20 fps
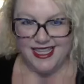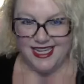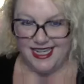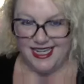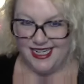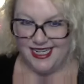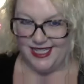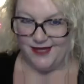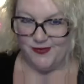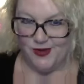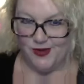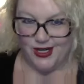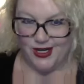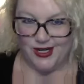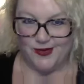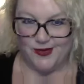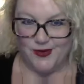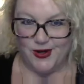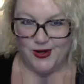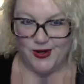It's
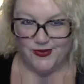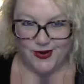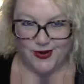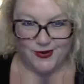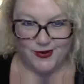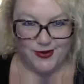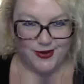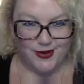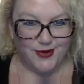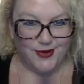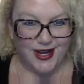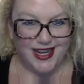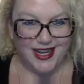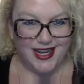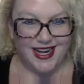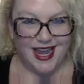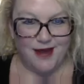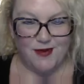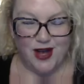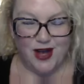Mortgage Pros 411.
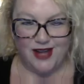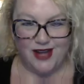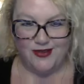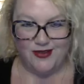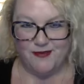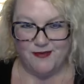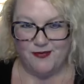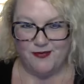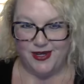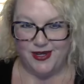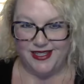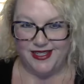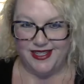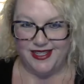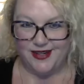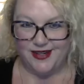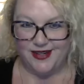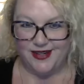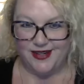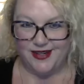I'm Audrey
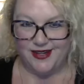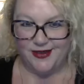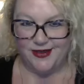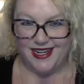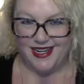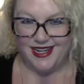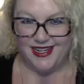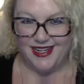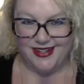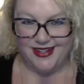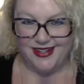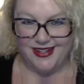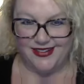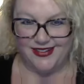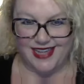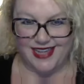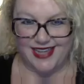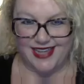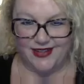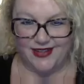Boyce-Noe with my
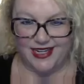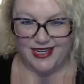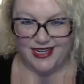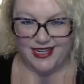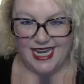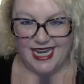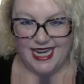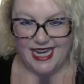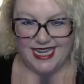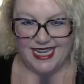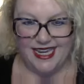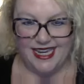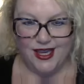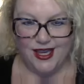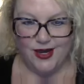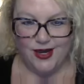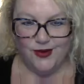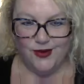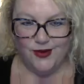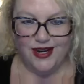co-host Kevin Casey.
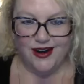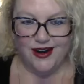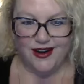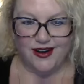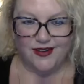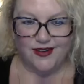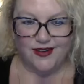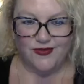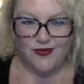We are.